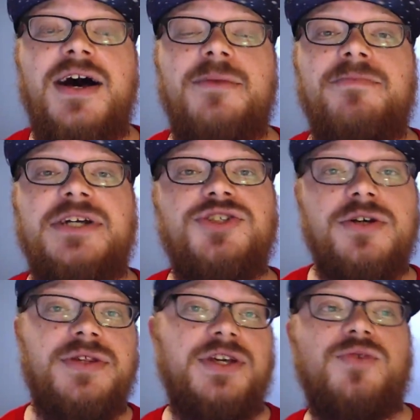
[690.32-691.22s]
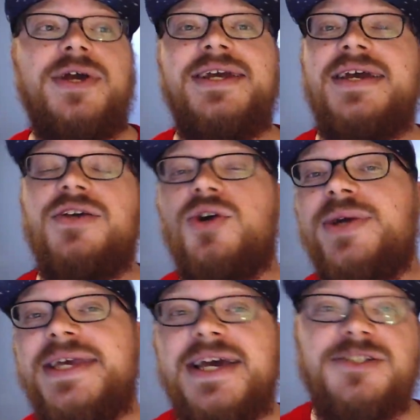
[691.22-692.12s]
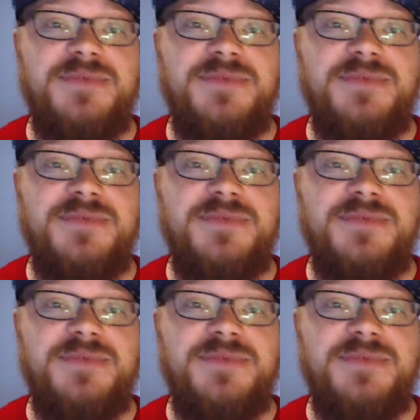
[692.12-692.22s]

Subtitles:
Make sure that you're raiding at, EX